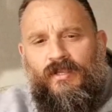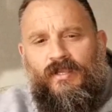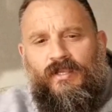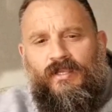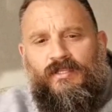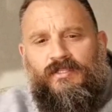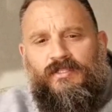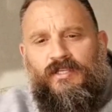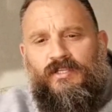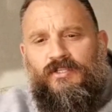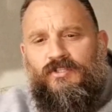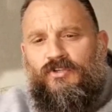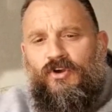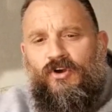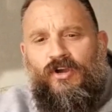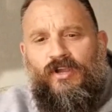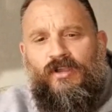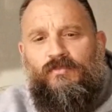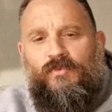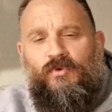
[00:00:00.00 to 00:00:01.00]
he says,
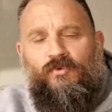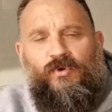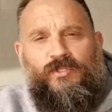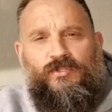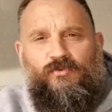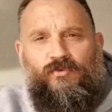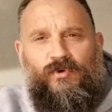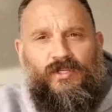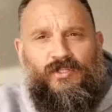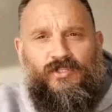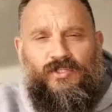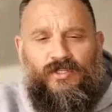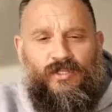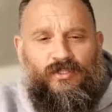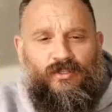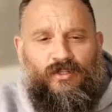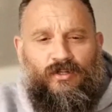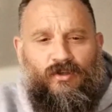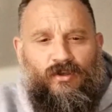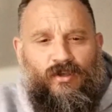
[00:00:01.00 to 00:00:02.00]
I am the resurrection
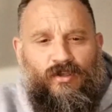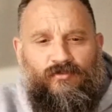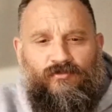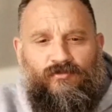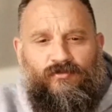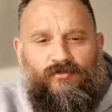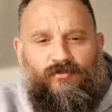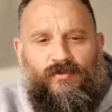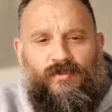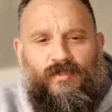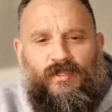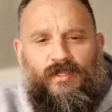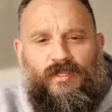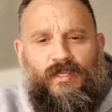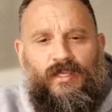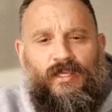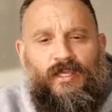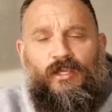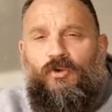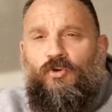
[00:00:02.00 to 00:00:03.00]
and the life.
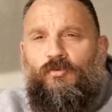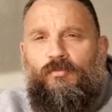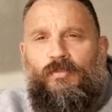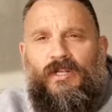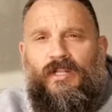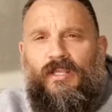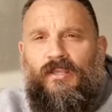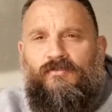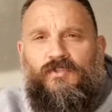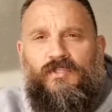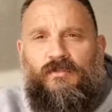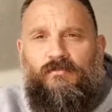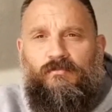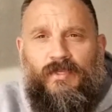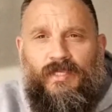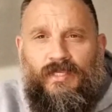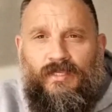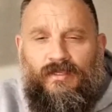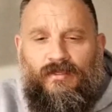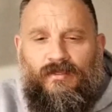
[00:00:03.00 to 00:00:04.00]
He who believes in
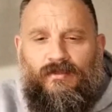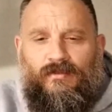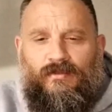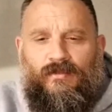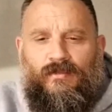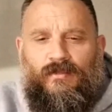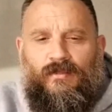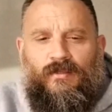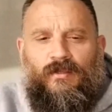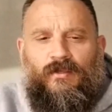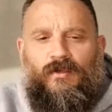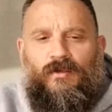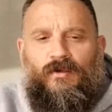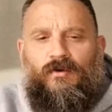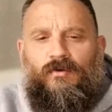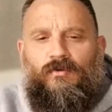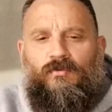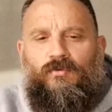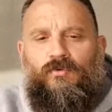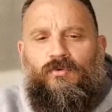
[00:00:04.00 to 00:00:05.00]
me
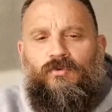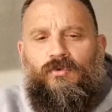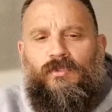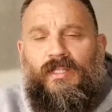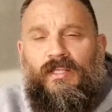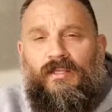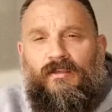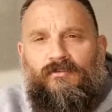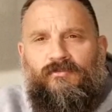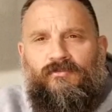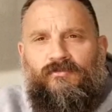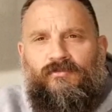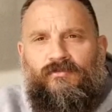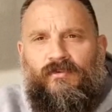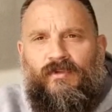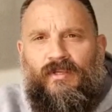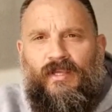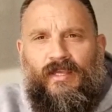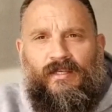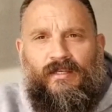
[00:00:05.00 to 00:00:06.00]
will live
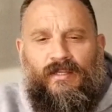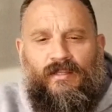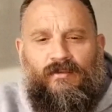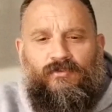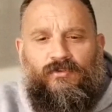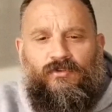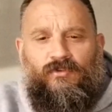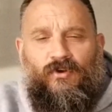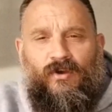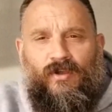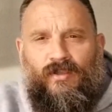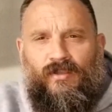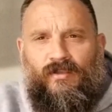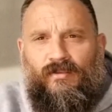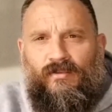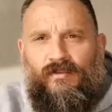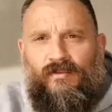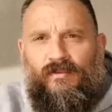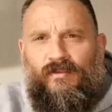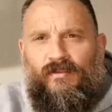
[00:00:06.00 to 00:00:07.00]
and never die.
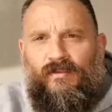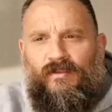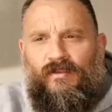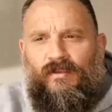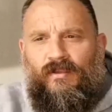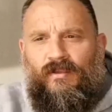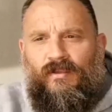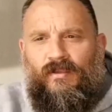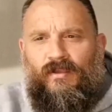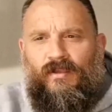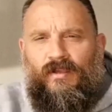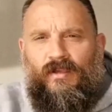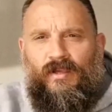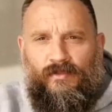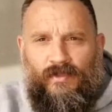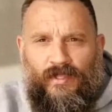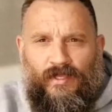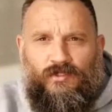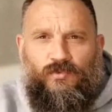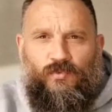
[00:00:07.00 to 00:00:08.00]

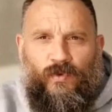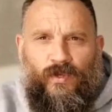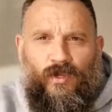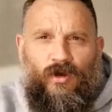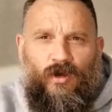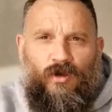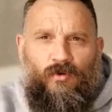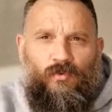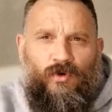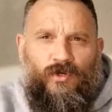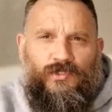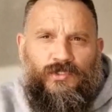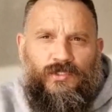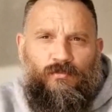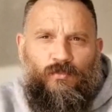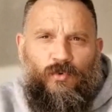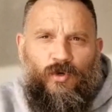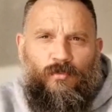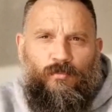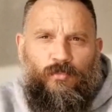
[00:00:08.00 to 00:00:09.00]
And that's where I was
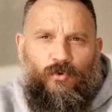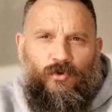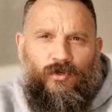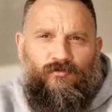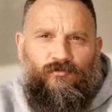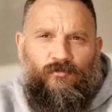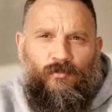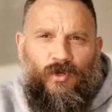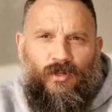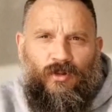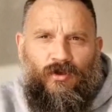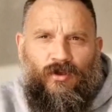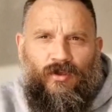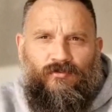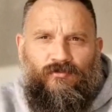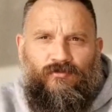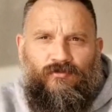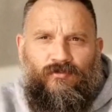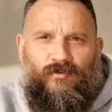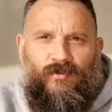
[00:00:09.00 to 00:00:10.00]
in my point of my
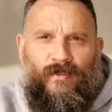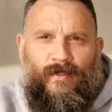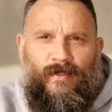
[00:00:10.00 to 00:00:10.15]
life.